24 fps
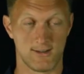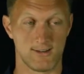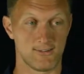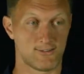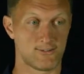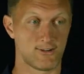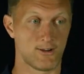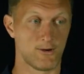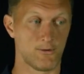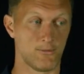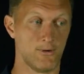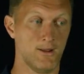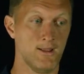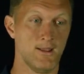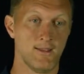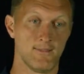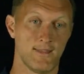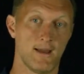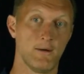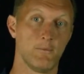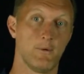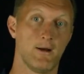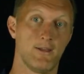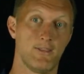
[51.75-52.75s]
And so
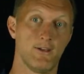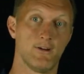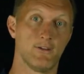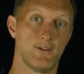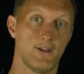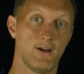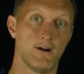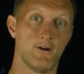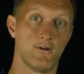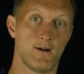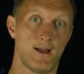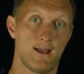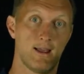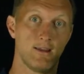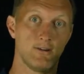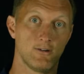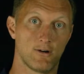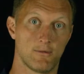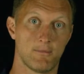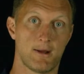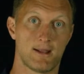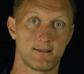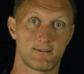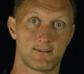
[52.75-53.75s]
that way they'll know, hey,
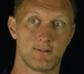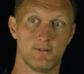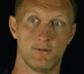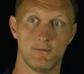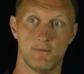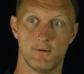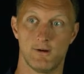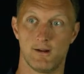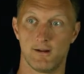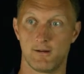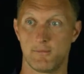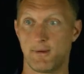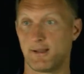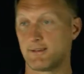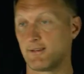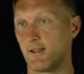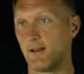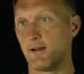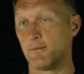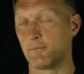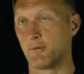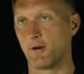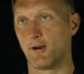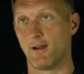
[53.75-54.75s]
you're about to, uh, you're about to
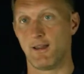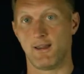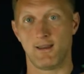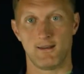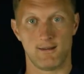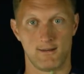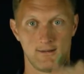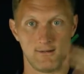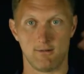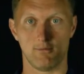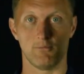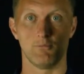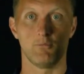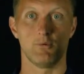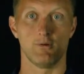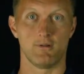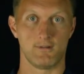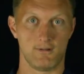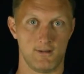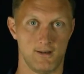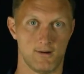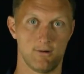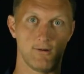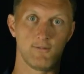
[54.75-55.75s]
upgrade and well,
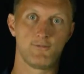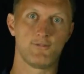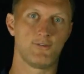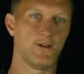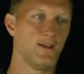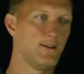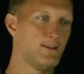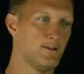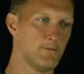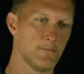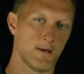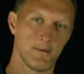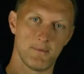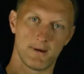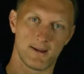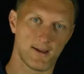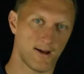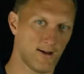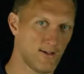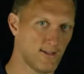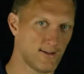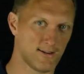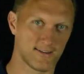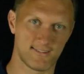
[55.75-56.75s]
you know, if you may be
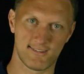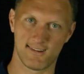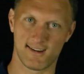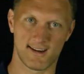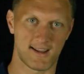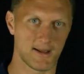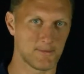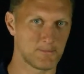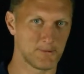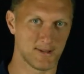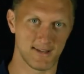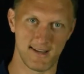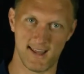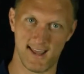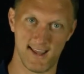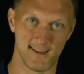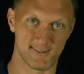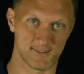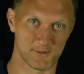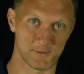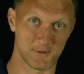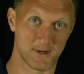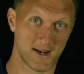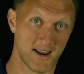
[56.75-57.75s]
calling us in a couple of
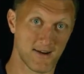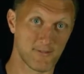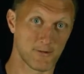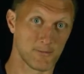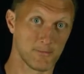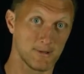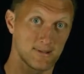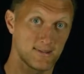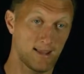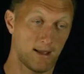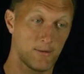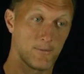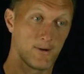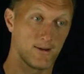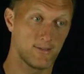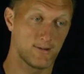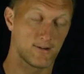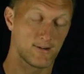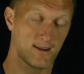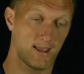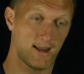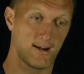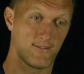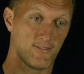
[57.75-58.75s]
days or whatever, but that way
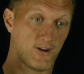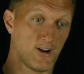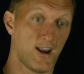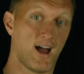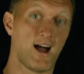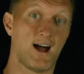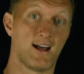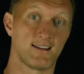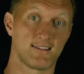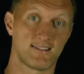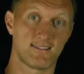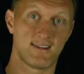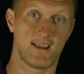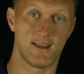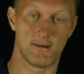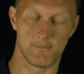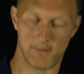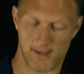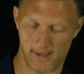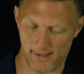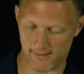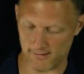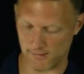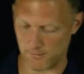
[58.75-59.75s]
they're kind of on hot
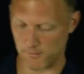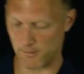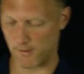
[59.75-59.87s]
standby as it